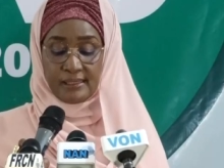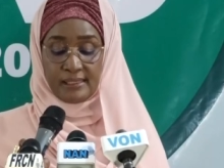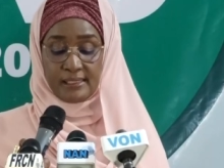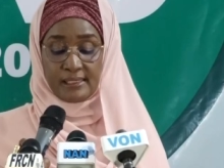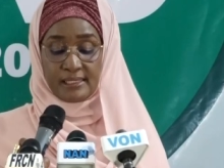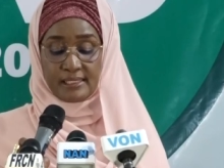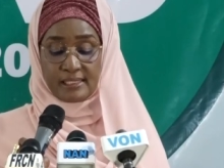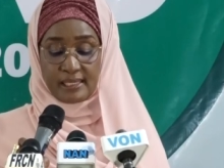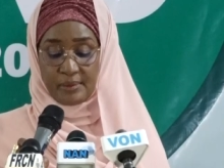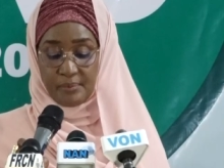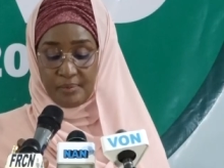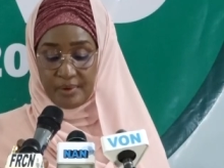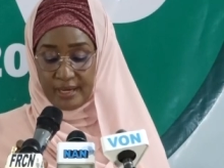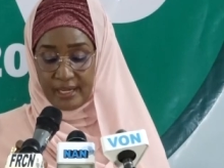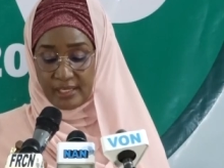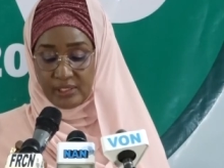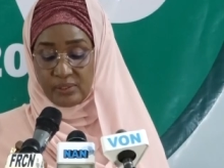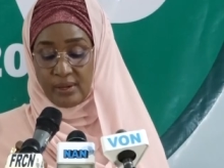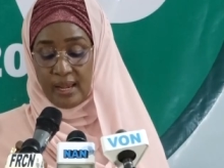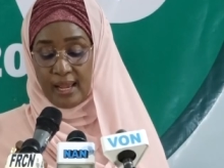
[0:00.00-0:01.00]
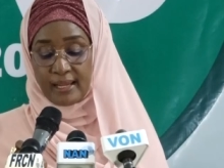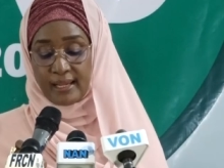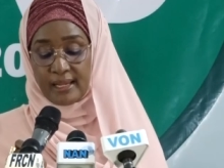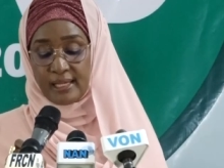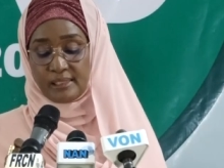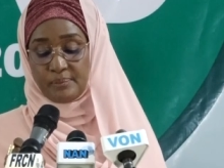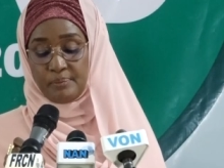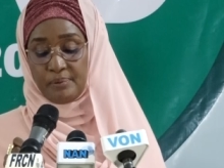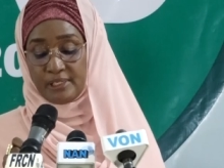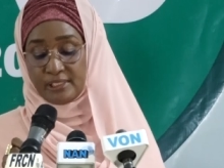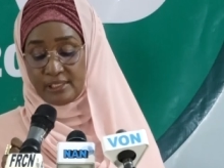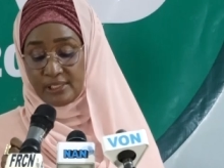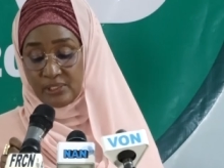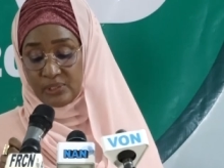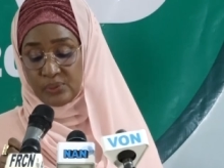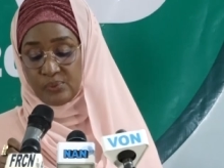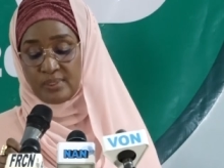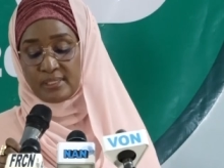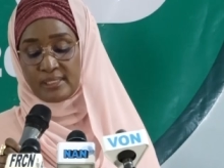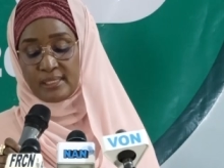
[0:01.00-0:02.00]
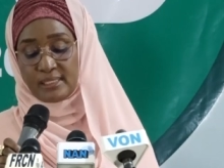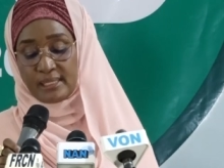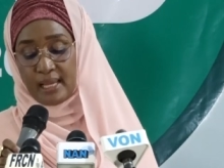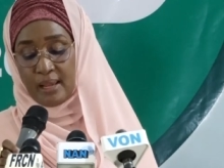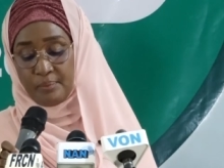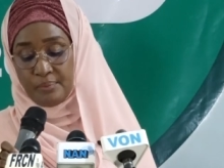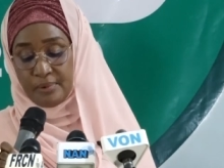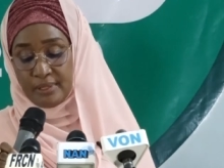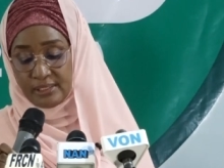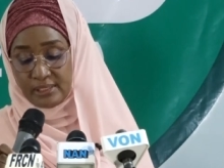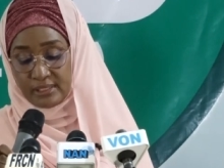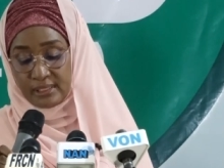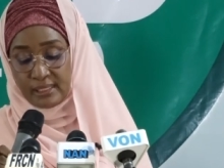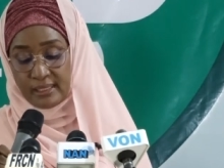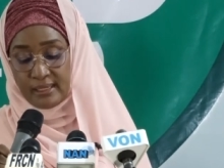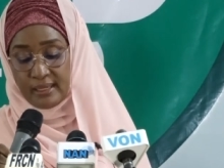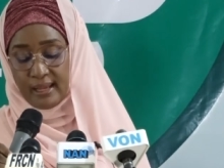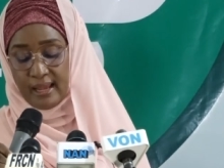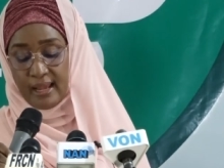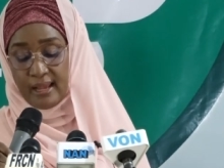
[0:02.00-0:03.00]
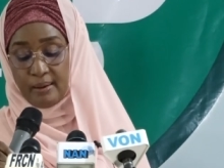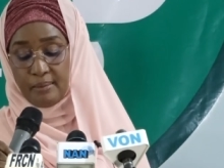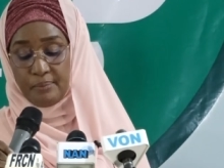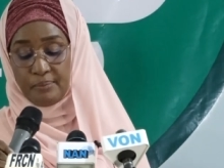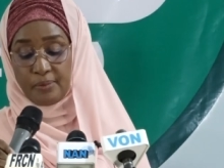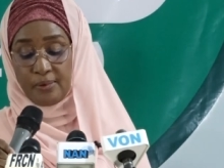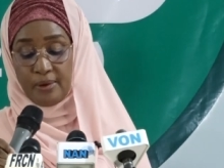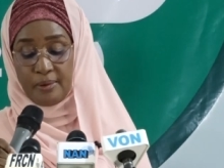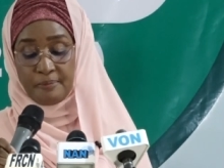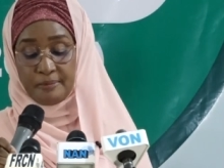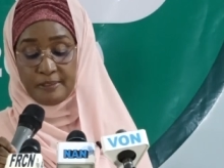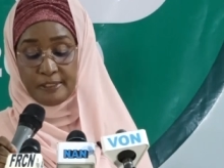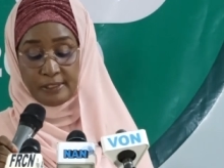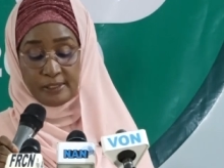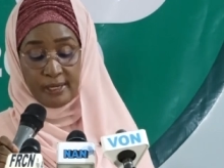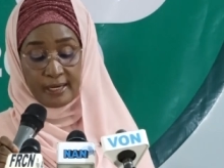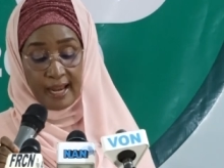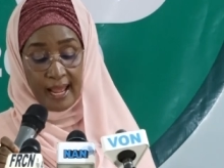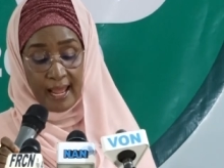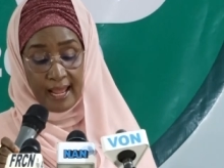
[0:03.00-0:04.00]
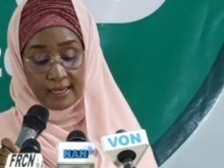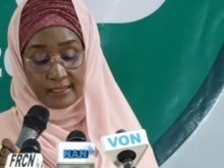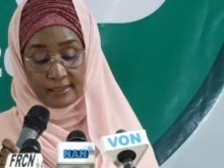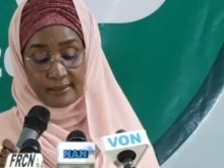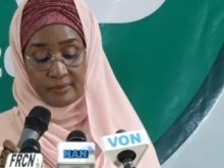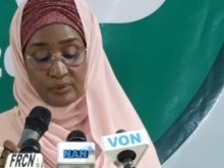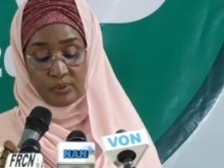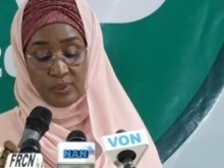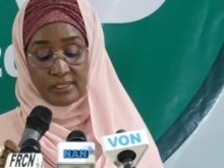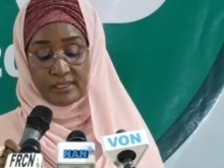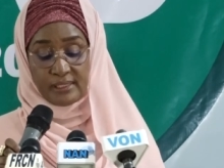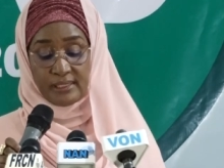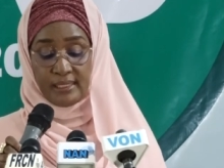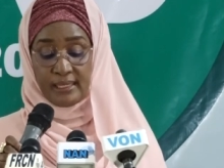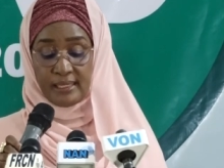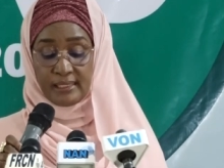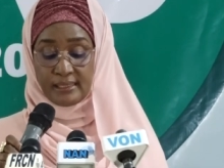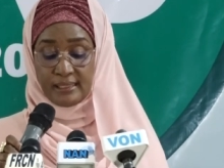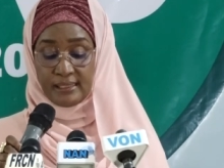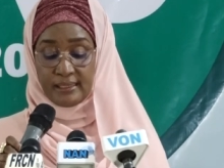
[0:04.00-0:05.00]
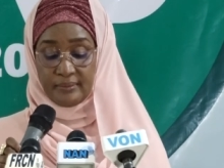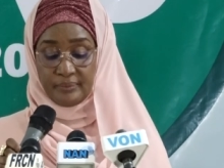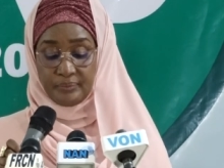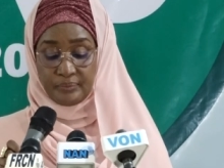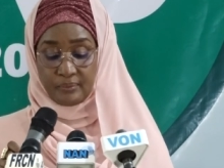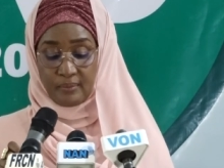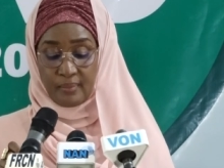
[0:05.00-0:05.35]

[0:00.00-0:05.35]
to the Discrimination Against Persons with Disability Prohibition Act 2018,